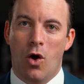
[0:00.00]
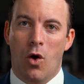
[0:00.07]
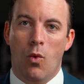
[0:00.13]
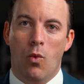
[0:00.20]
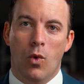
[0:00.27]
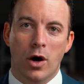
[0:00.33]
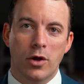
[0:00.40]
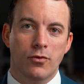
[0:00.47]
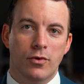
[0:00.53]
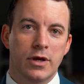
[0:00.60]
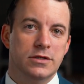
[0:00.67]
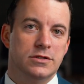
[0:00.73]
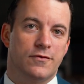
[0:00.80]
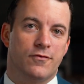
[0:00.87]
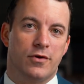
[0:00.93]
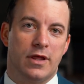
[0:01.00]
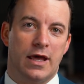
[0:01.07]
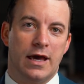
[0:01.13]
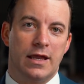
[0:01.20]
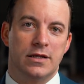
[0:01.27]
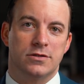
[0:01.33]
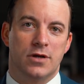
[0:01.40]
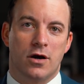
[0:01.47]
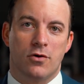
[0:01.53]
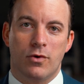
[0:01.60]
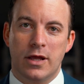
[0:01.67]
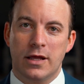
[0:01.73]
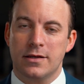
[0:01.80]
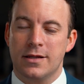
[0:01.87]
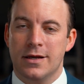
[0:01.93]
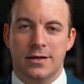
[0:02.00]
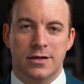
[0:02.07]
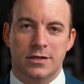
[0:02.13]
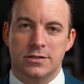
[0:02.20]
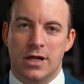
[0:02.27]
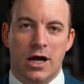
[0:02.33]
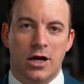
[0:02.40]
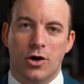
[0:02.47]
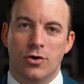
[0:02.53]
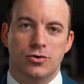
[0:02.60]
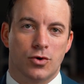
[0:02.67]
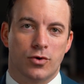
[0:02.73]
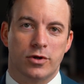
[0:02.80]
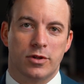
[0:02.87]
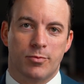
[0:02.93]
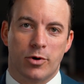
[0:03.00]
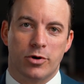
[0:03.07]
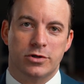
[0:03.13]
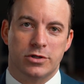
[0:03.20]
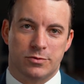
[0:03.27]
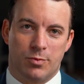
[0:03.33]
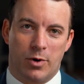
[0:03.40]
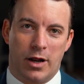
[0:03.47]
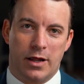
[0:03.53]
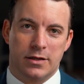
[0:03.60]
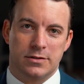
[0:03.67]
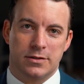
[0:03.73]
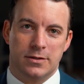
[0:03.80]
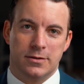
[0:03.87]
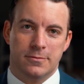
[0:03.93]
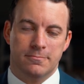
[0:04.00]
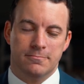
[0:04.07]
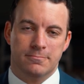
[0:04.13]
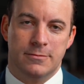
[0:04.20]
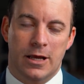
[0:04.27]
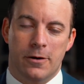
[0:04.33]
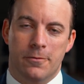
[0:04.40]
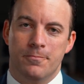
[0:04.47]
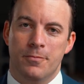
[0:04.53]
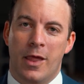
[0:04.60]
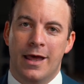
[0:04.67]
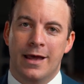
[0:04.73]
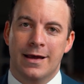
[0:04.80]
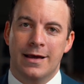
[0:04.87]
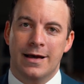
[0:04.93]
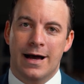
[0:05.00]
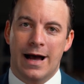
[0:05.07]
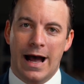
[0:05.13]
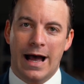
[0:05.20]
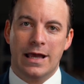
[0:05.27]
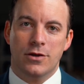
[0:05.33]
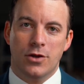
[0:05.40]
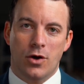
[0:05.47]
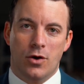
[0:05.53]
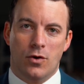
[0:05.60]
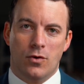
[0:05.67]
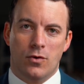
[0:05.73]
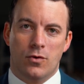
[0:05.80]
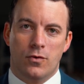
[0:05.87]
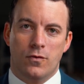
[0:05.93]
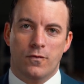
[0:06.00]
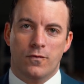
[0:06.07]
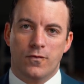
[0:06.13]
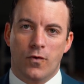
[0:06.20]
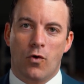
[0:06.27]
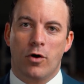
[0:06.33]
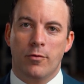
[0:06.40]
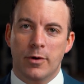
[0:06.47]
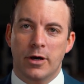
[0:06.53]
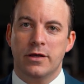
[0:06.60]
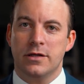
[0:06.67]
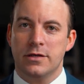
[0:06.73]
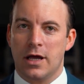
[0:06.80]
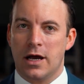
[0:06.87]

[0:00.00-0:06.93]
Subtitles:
One reason for that is our rent does not go toward the purchase price. Now, I know $4 million